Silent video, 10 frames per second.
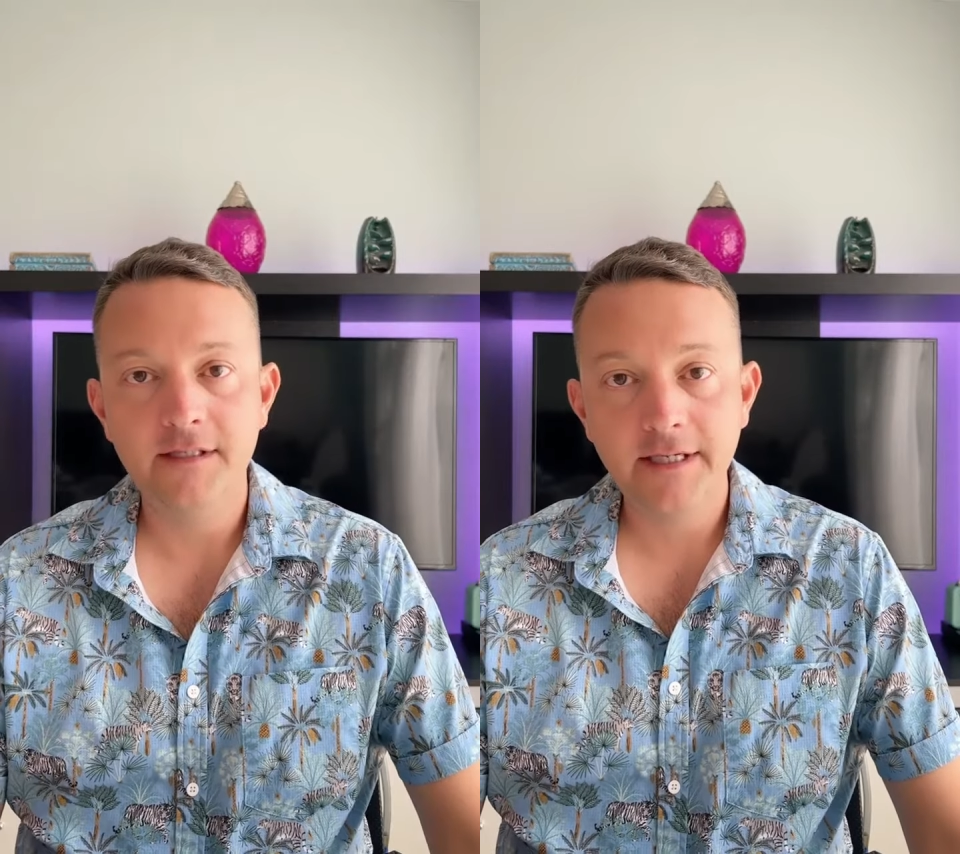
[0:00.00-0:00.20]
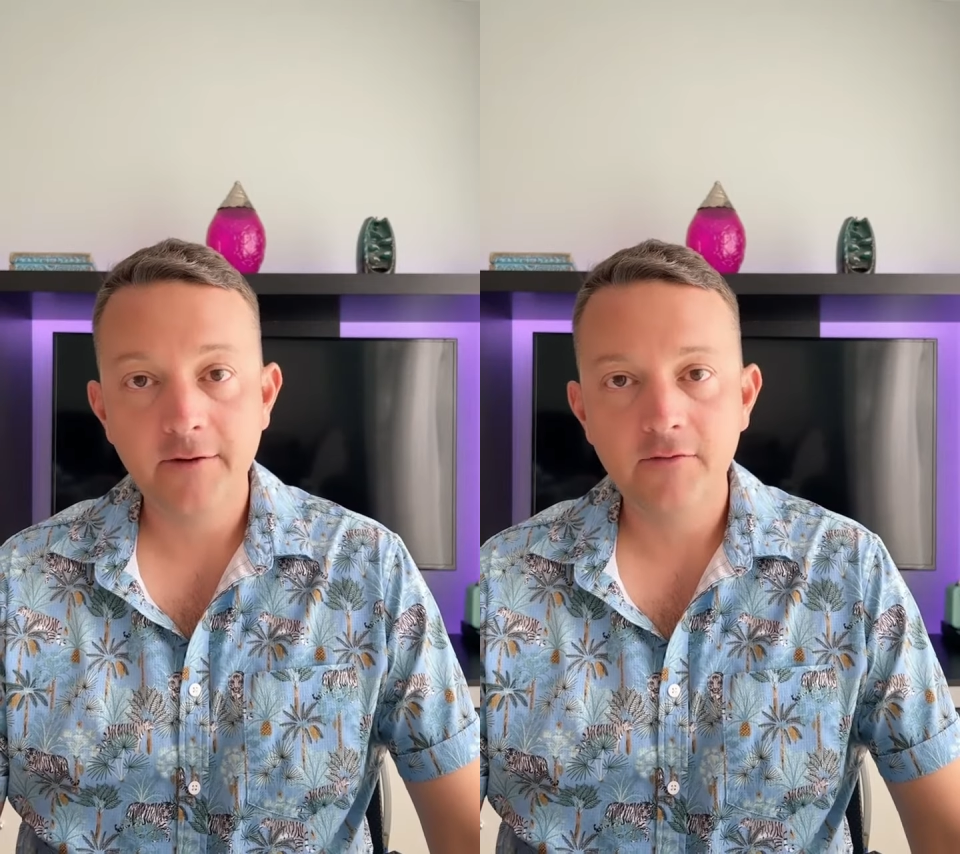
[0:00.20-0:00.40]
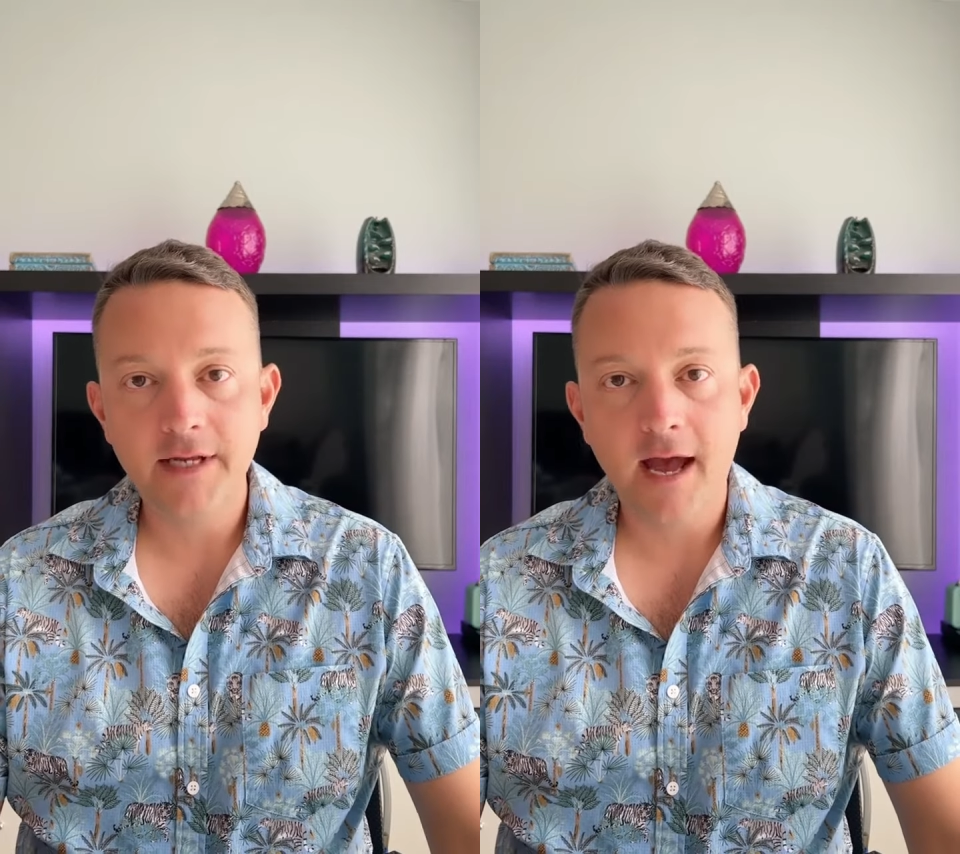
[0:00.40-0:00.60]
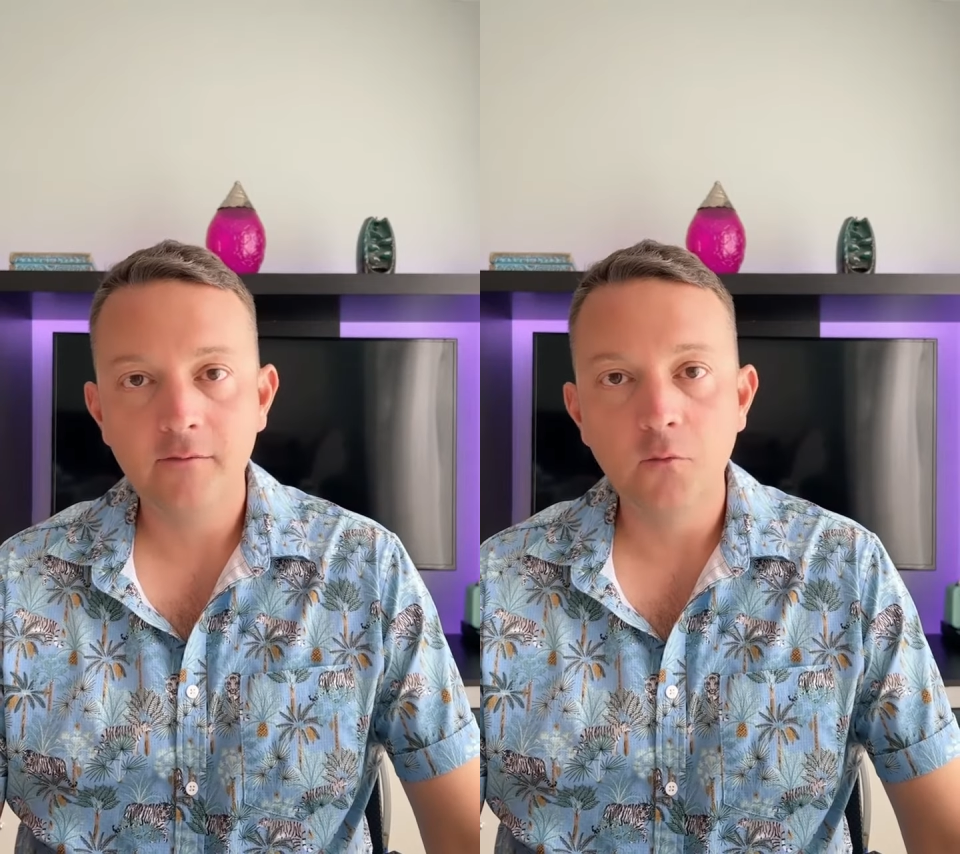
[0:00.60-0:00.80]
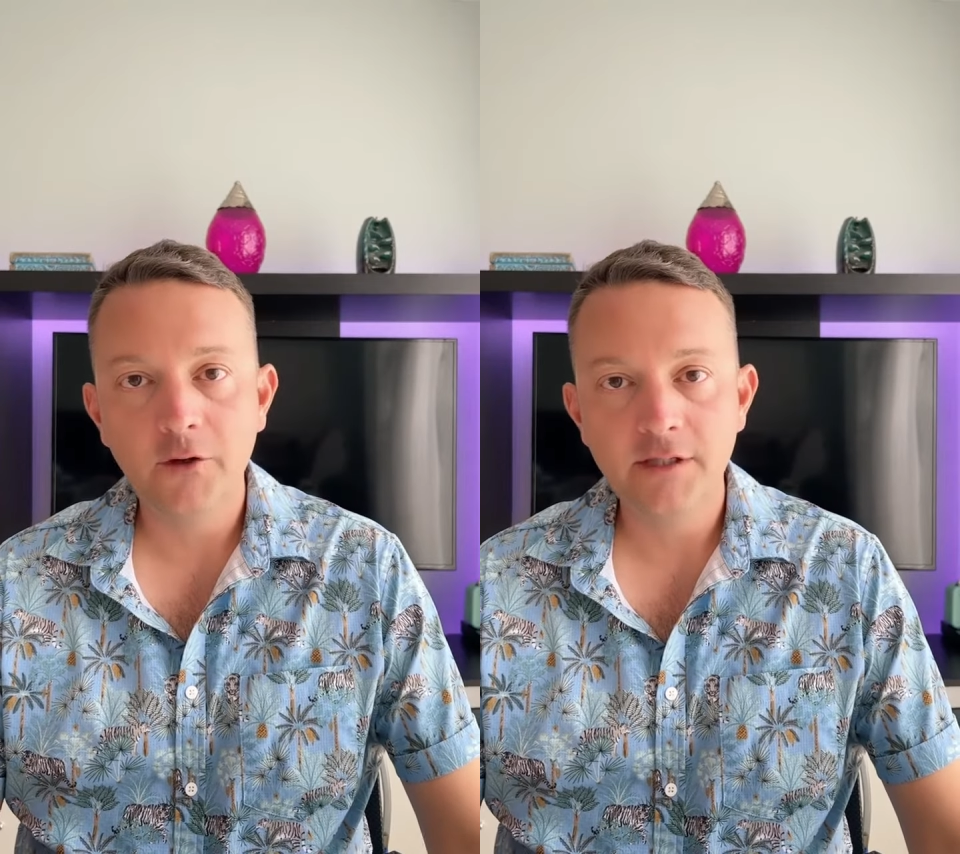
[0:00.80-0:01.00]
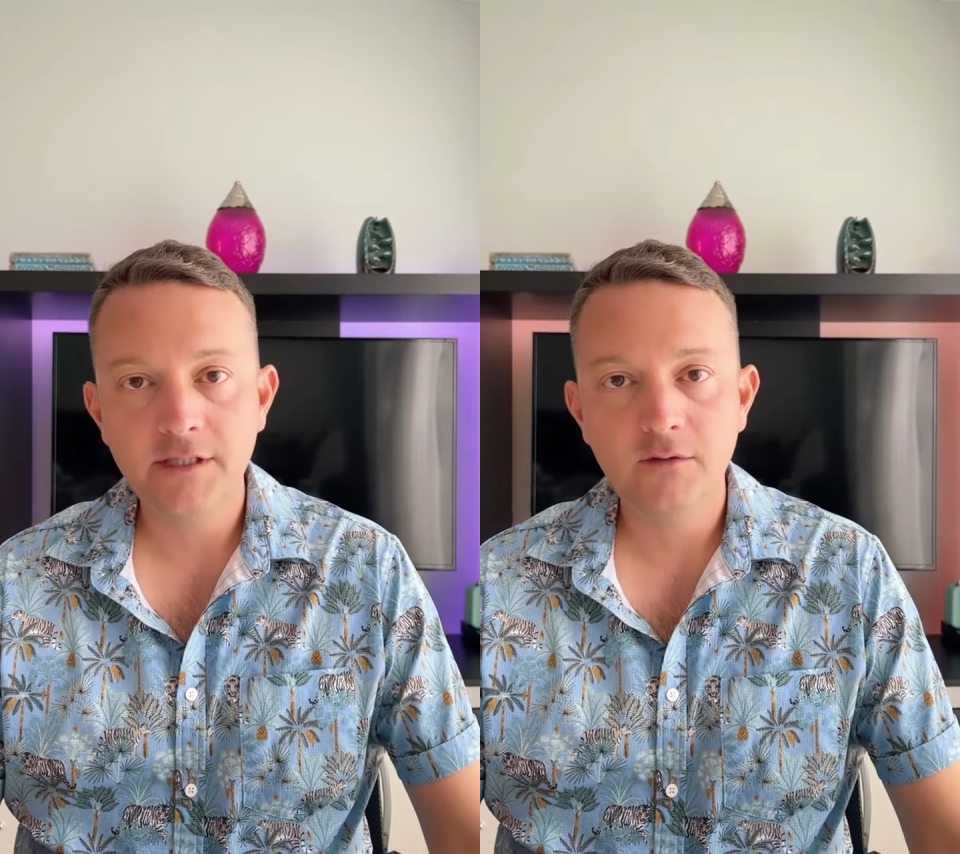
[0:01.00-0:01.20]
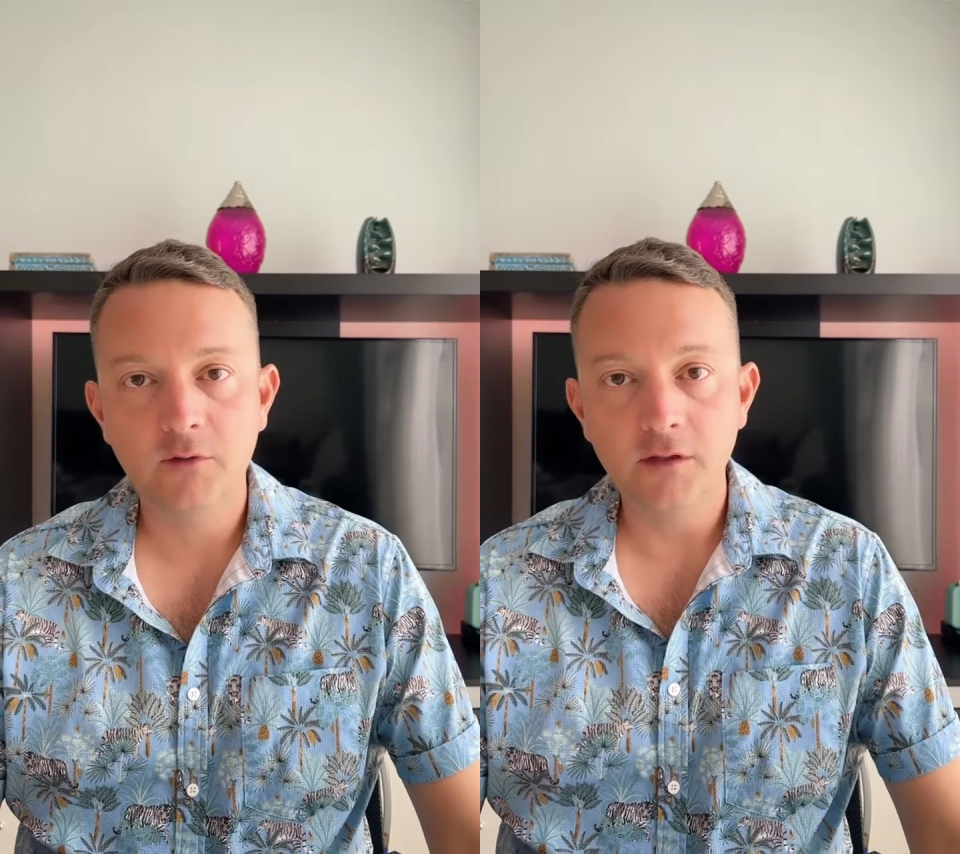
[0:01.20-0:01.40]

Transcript: zero down mortgages